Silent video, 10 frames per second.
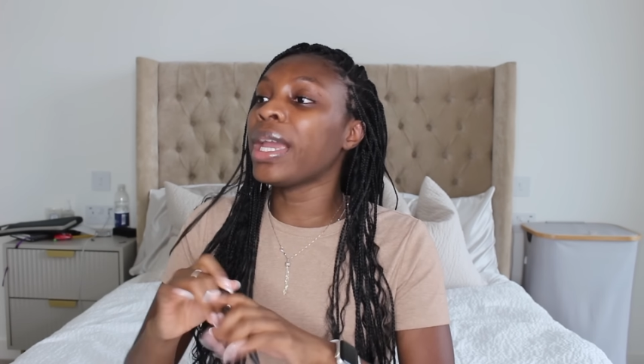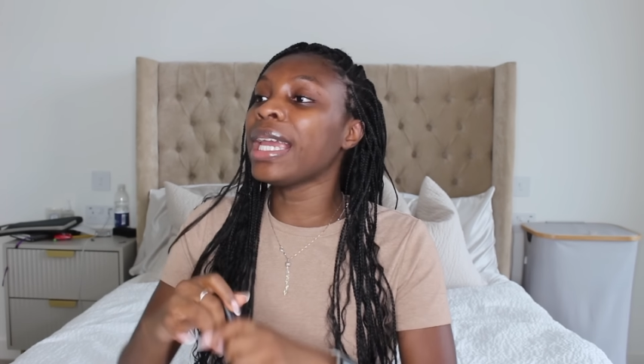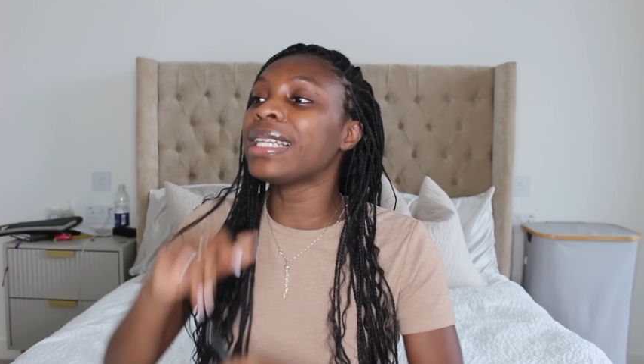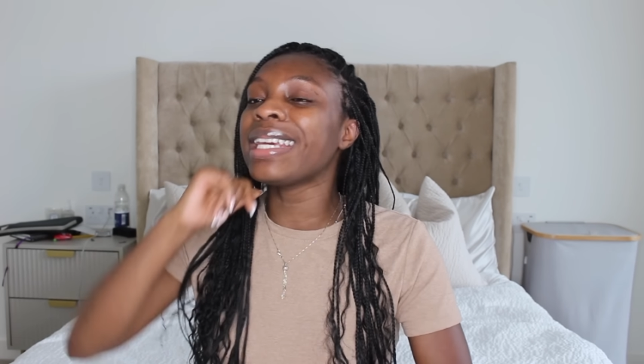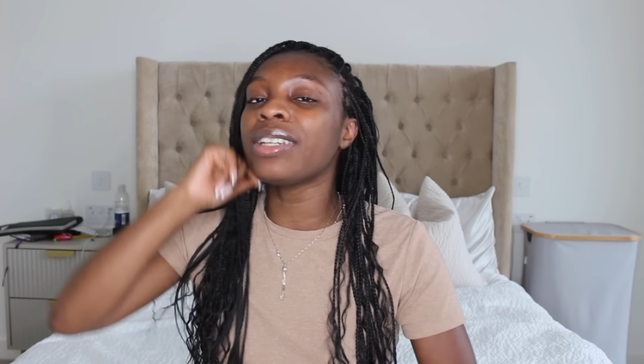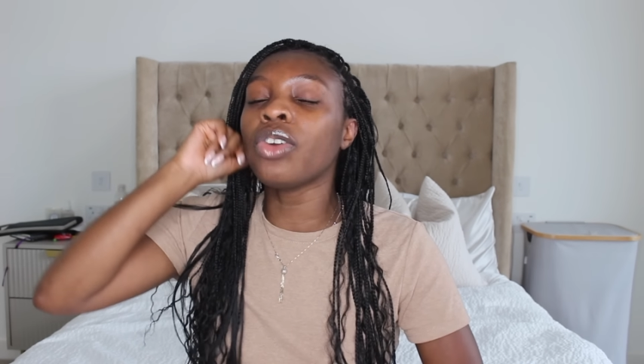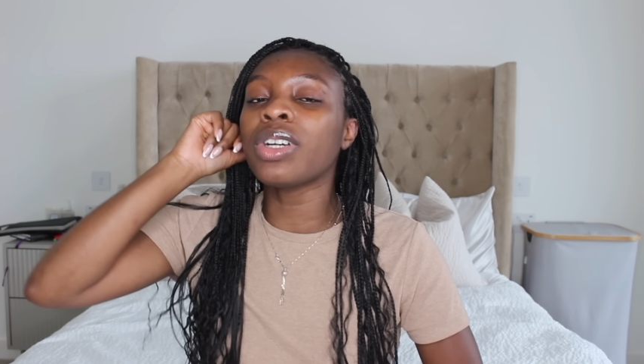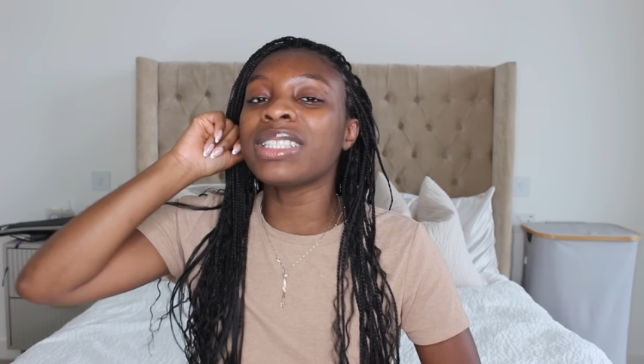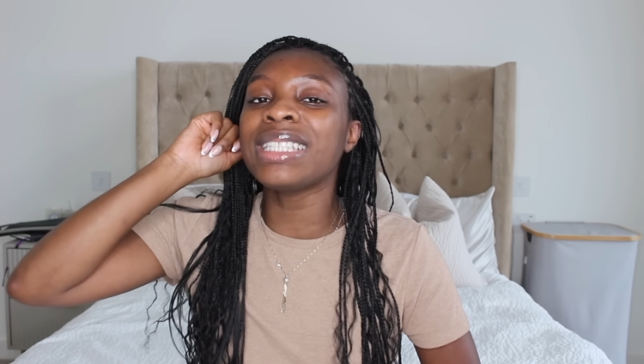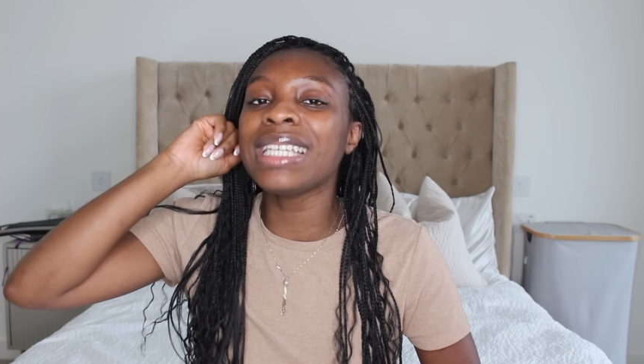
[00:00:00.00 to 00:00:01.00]
We did
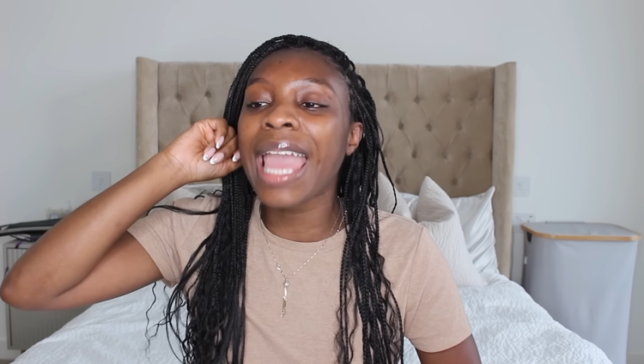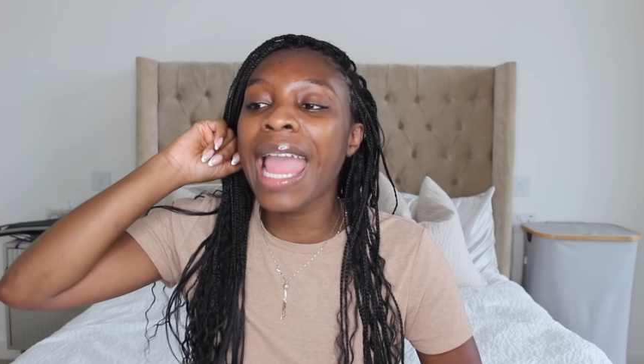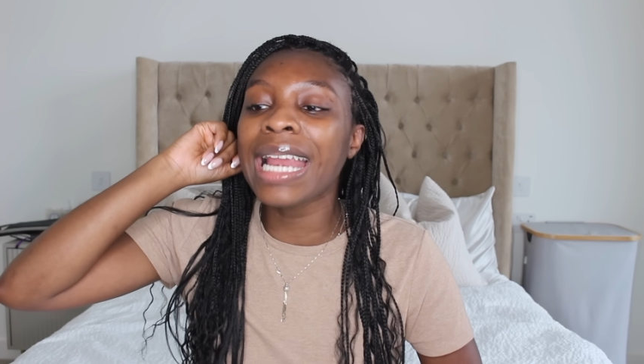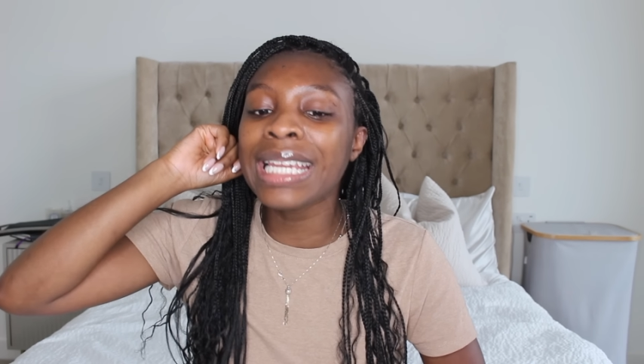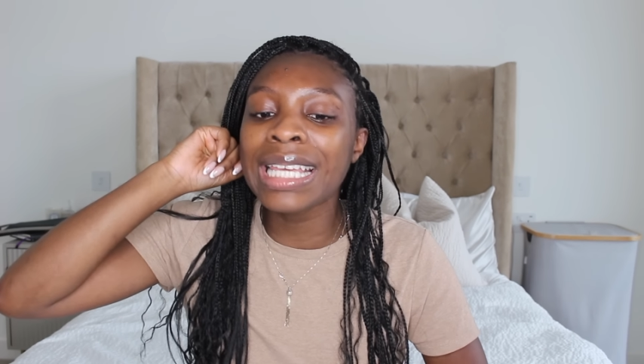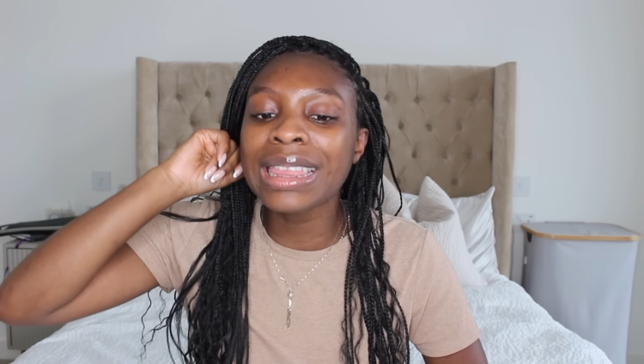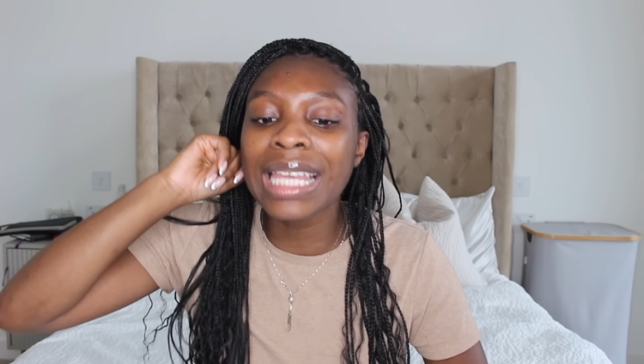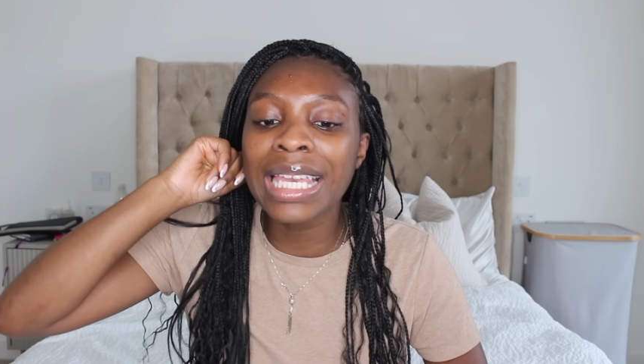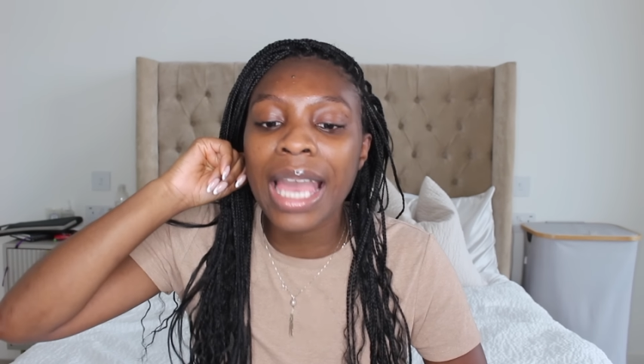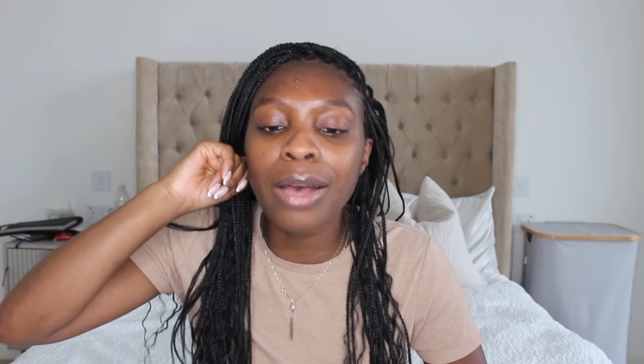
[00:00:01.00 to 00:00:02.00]
not see
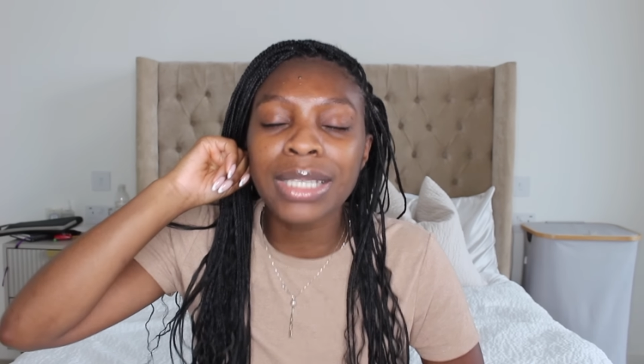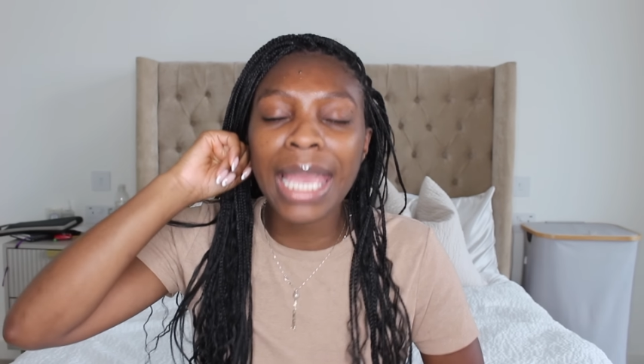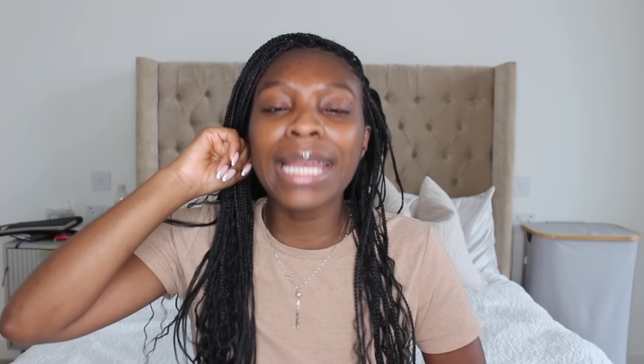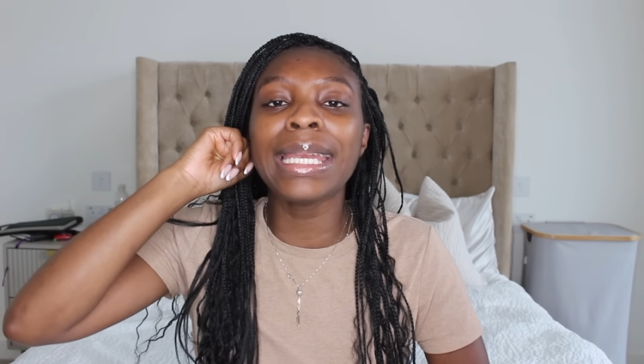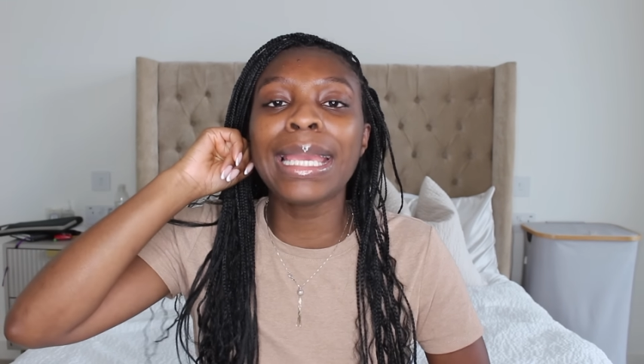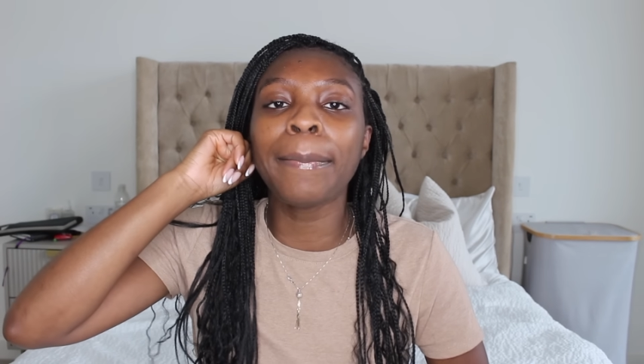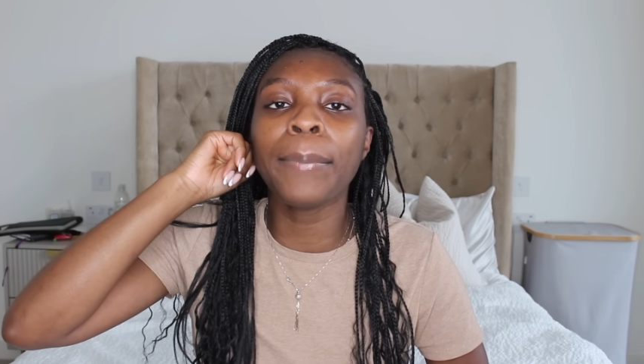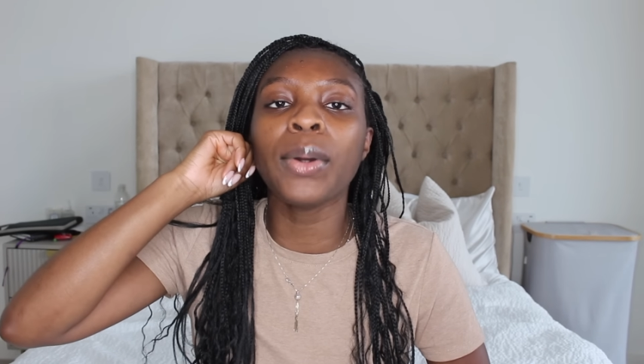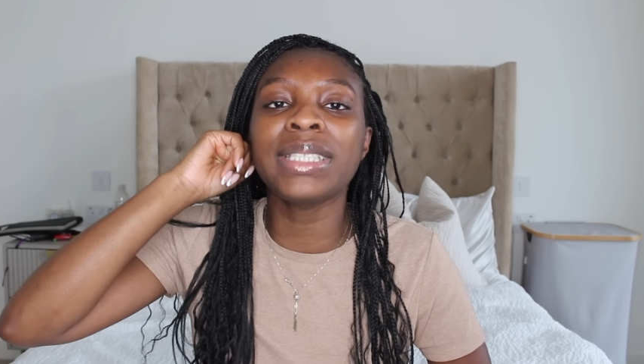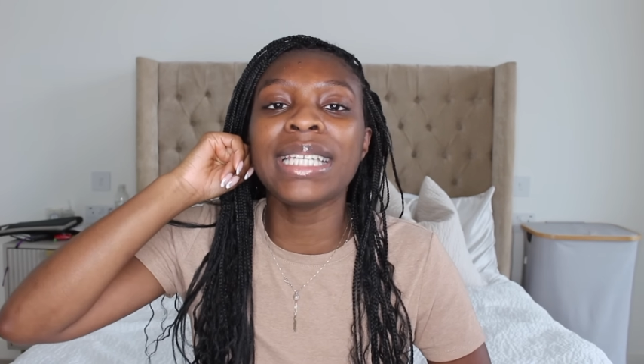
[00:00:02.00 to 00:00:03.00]
anything else,
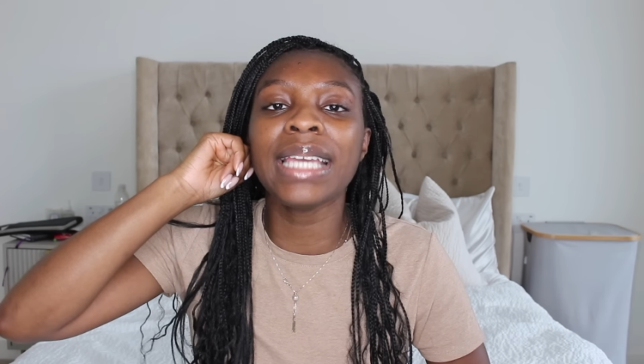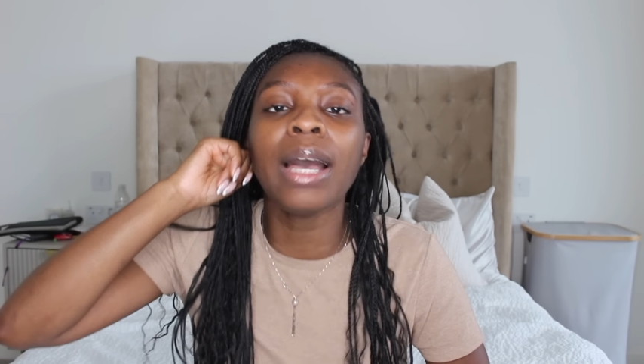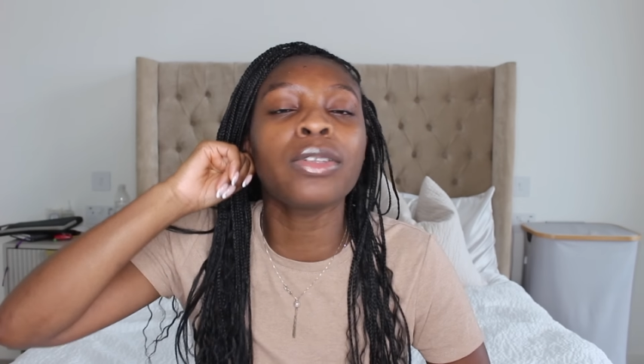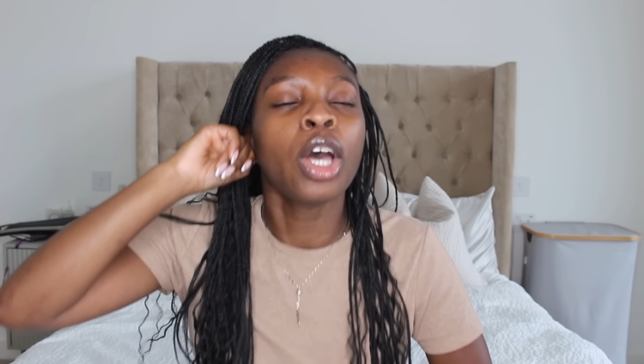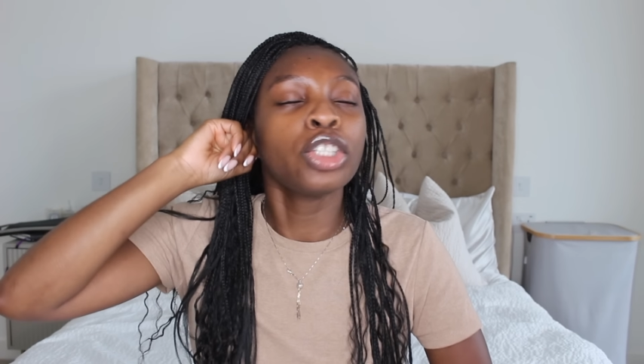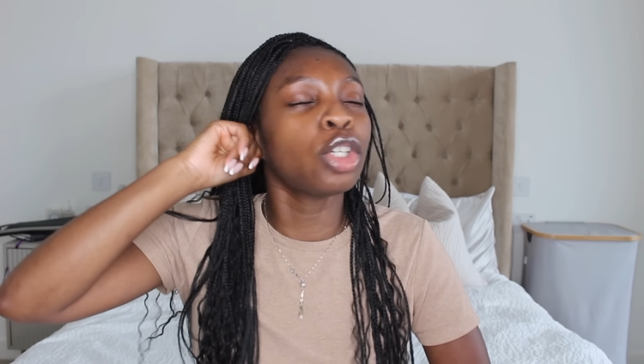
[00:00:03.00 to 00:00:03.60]
anybody else.